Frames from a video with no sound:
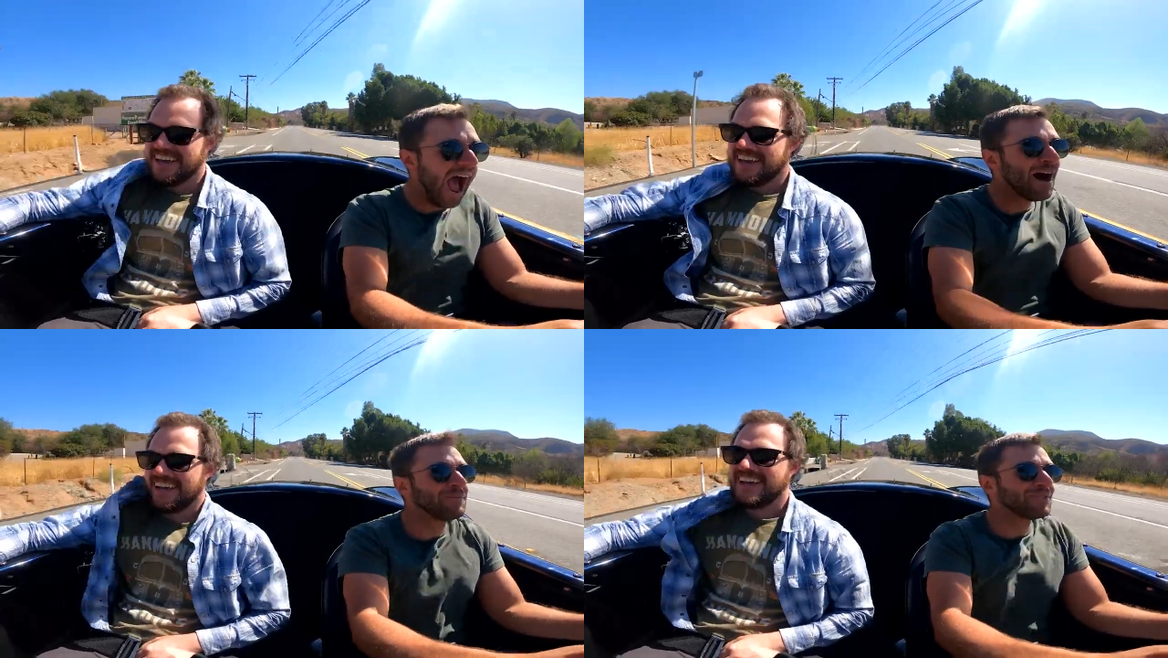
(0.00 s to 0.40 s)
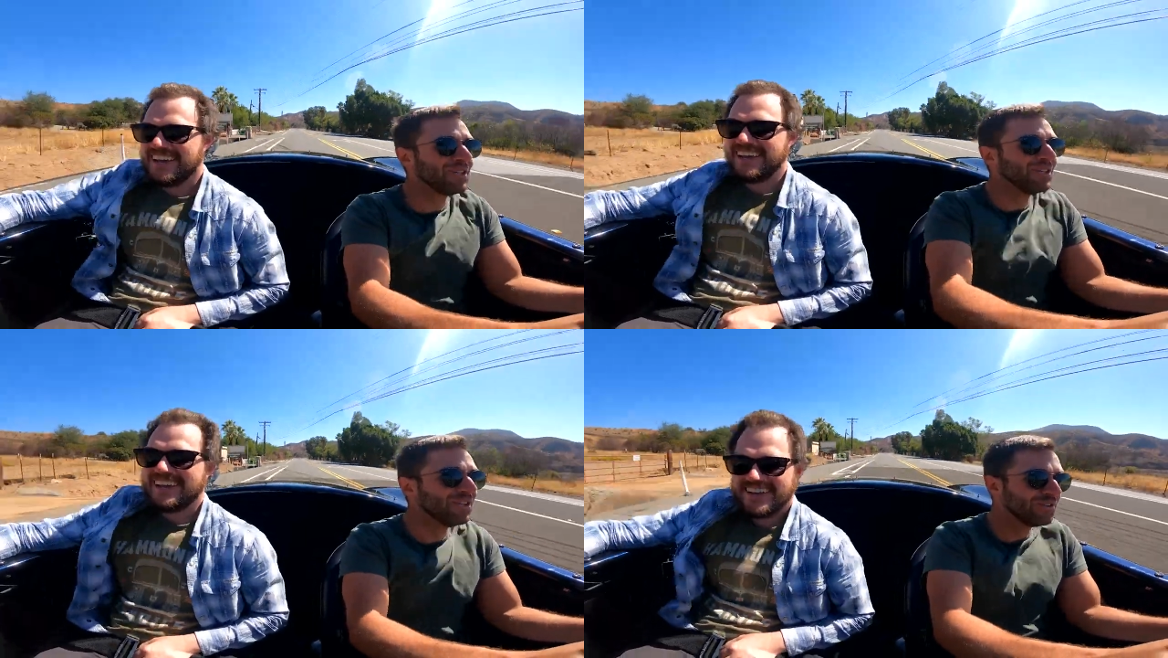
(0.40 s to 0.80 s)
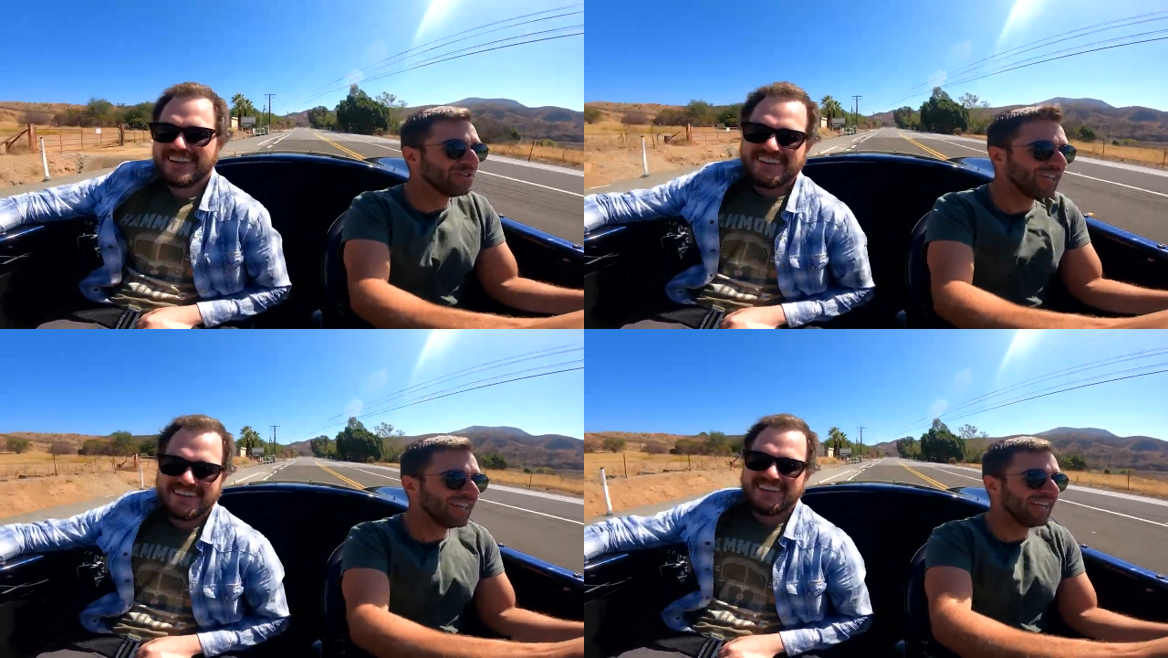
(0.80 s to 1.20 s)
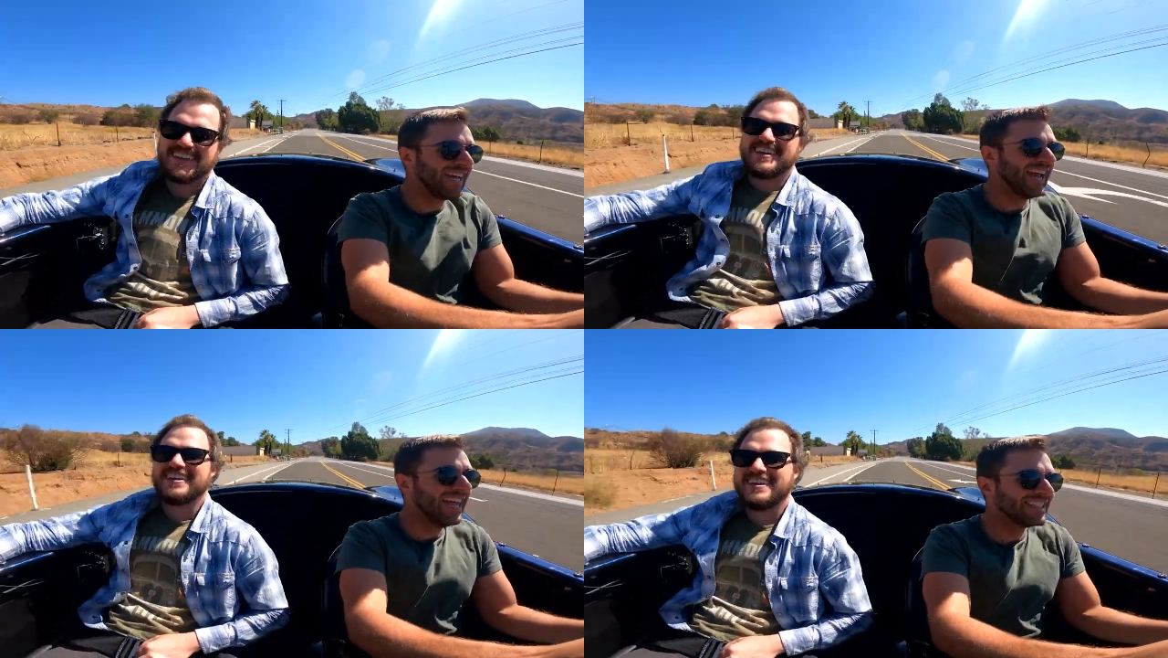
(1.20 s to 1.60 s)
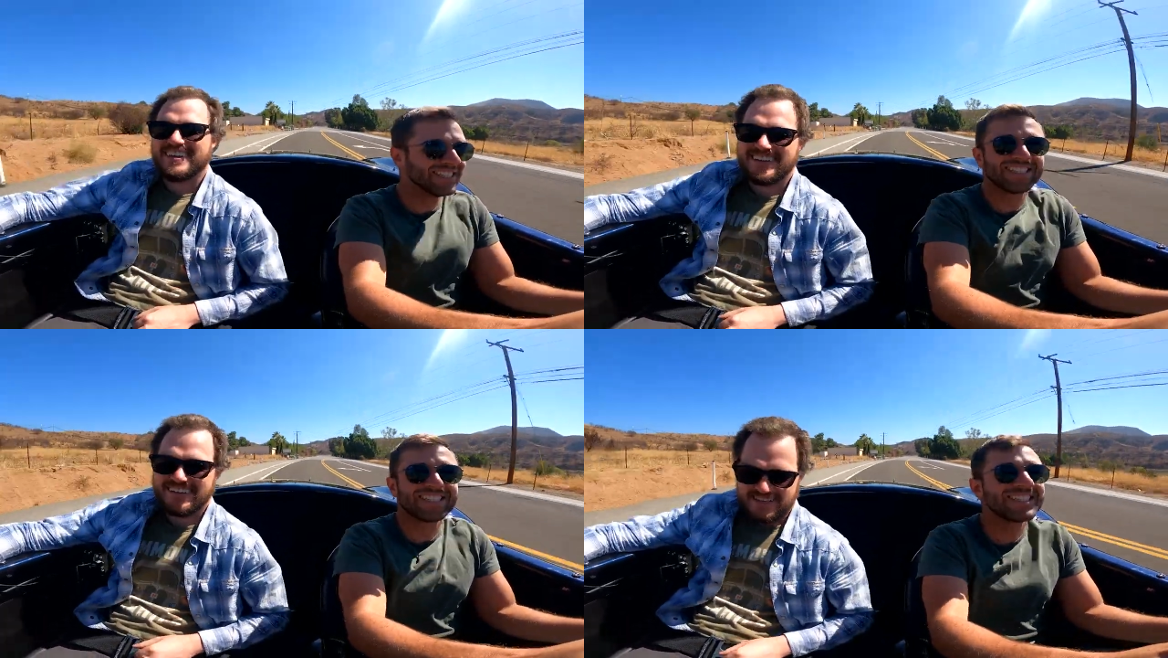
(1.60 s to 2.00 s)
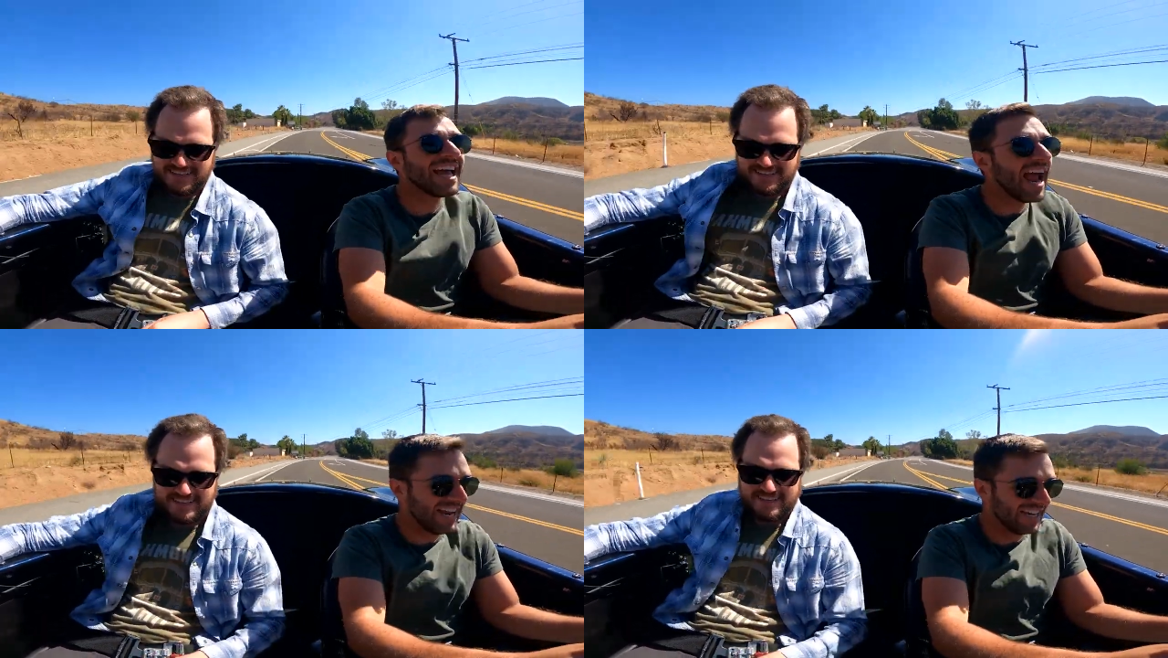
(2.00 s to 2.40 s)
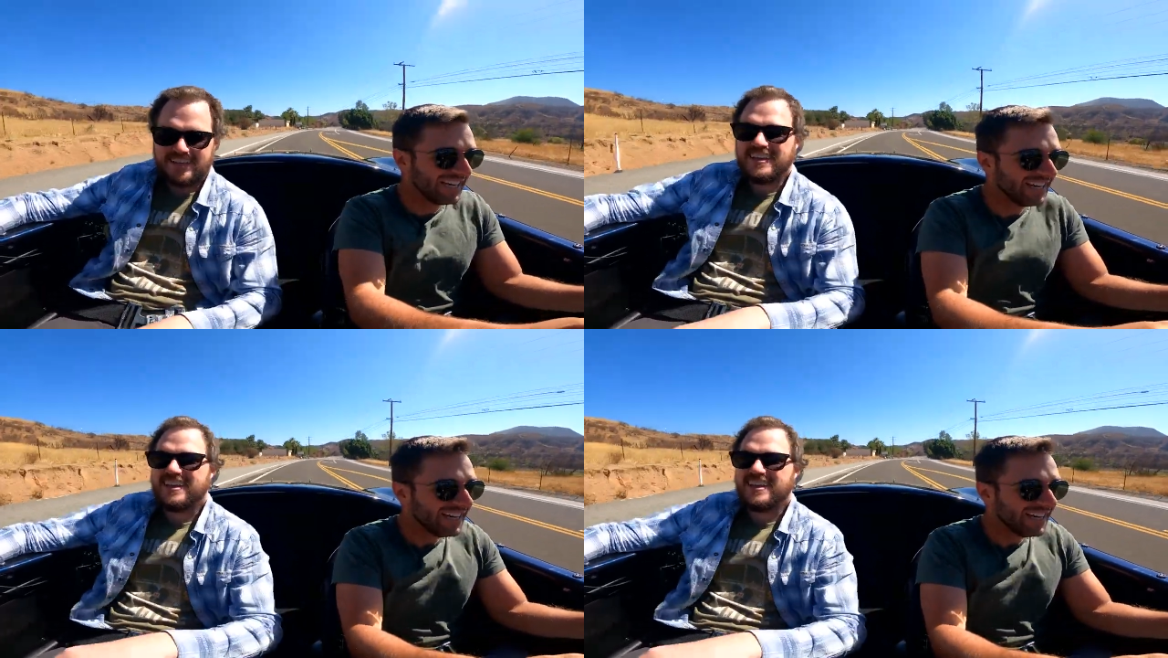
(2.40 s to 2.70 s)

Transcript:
Speaker 1: absolutely insane.